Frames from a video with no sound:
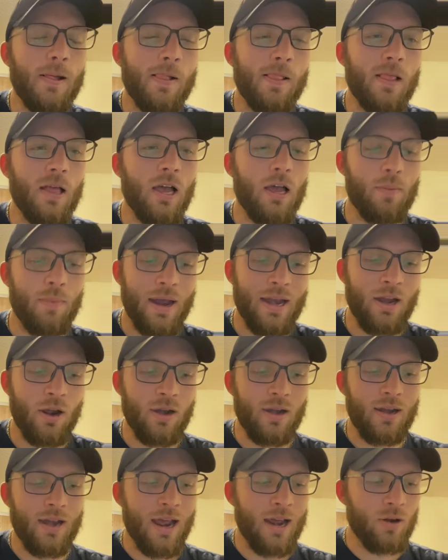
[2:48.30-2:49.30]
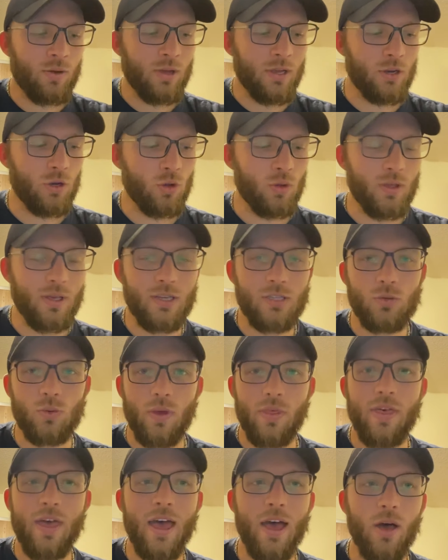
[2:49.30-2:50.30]
I not only do this
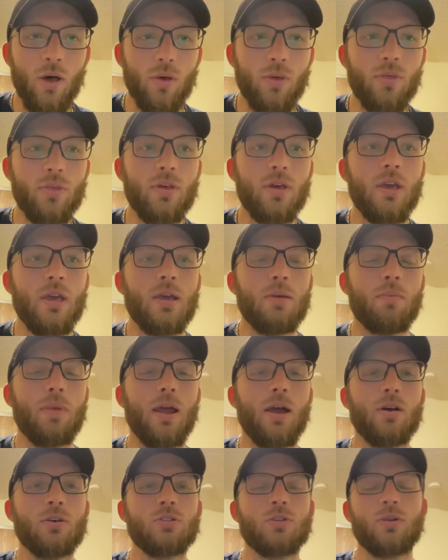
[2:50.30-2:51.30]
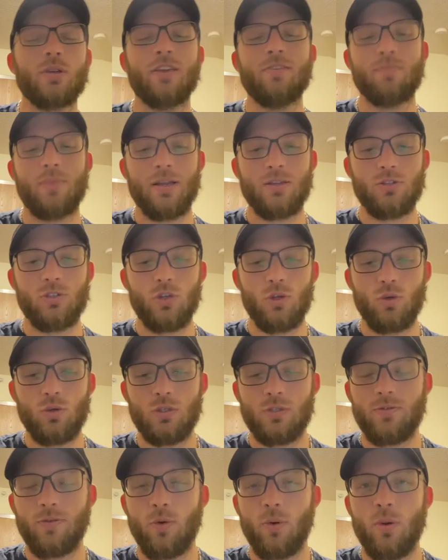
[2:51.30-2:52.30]
with health, but I also give my
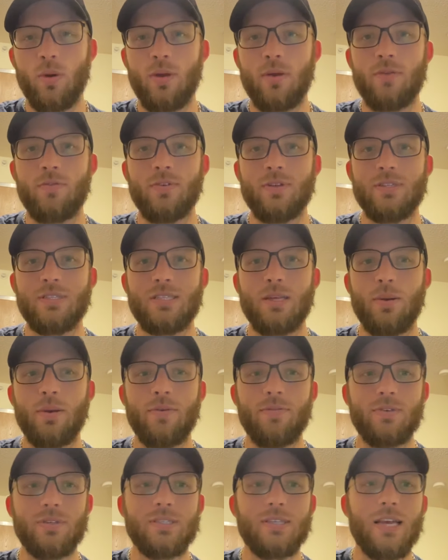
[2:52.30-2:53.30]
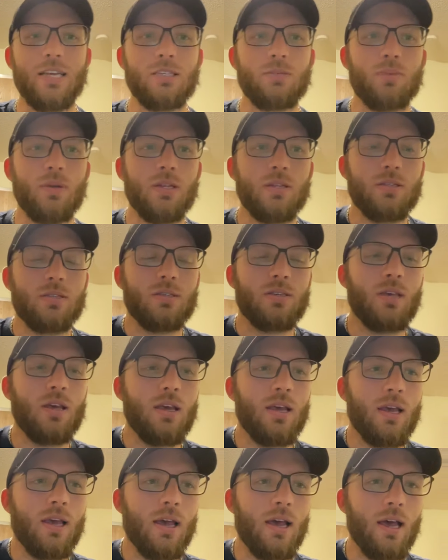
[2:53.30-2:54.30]
students formative and summative assessments
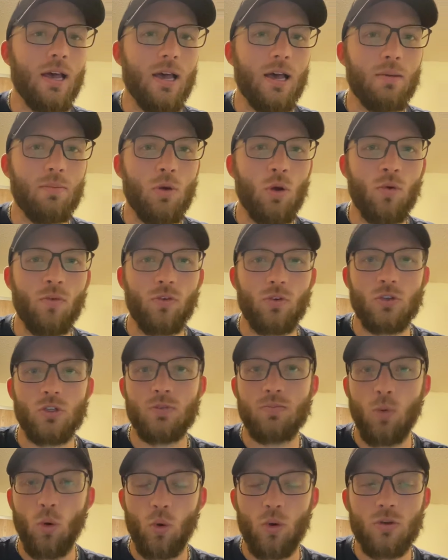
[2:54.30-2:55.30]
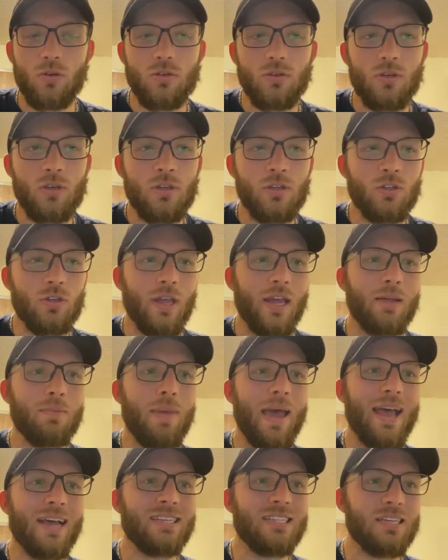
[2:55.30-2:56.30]
over sports. So like
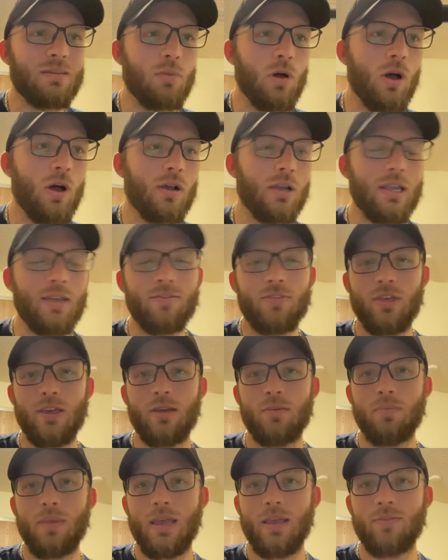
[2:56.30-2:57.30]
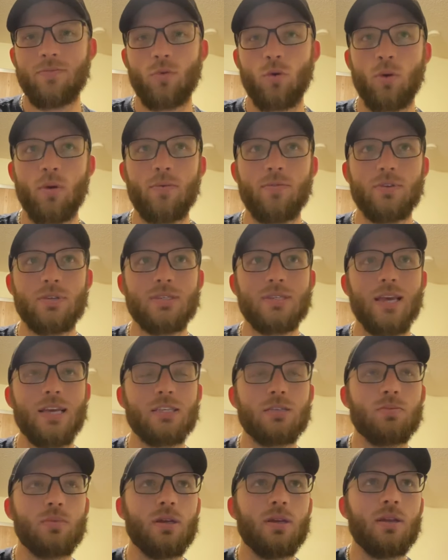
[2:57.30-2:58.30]
basketball, I give them a formative
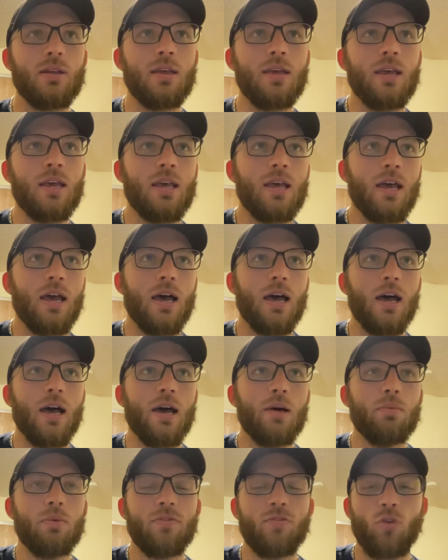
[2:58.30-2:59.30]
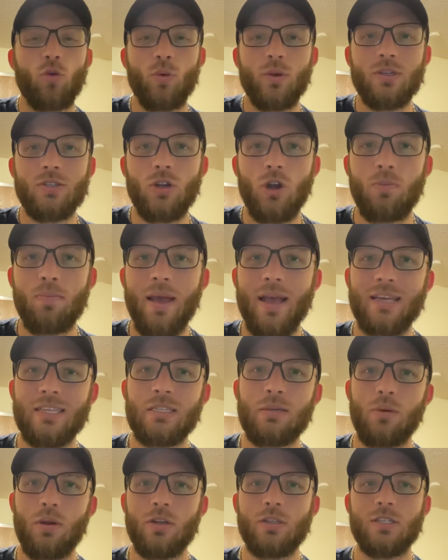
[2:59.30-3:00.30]
assessment before we start
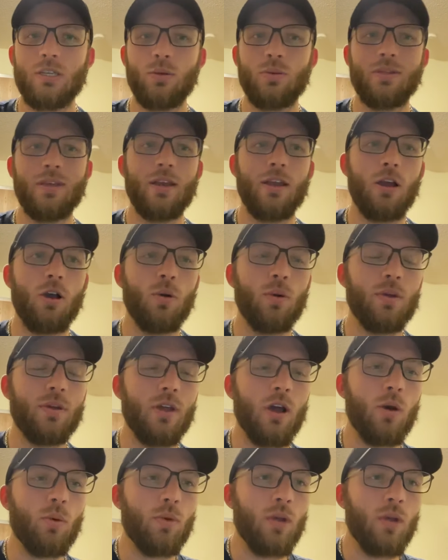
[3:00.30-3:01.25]
basketball to see what they know and don't